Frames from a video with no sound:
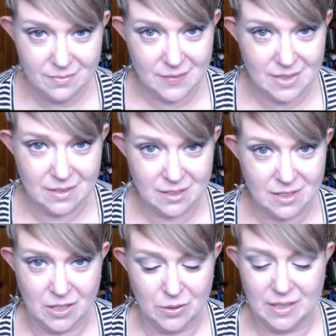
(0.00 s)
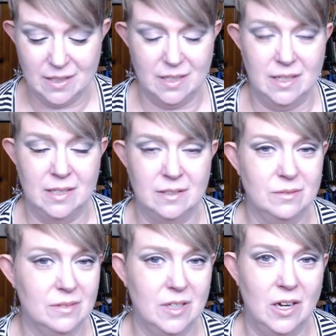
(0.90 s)
So again,
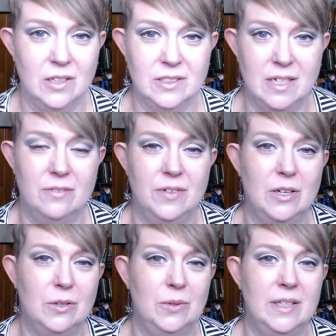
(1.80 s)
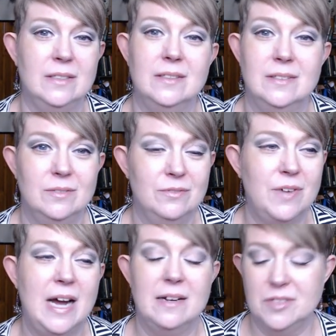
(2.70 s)
The Haunting of Velkwood,
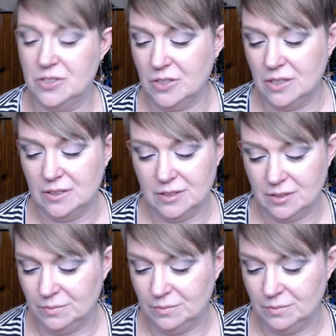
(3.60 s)
5 stars.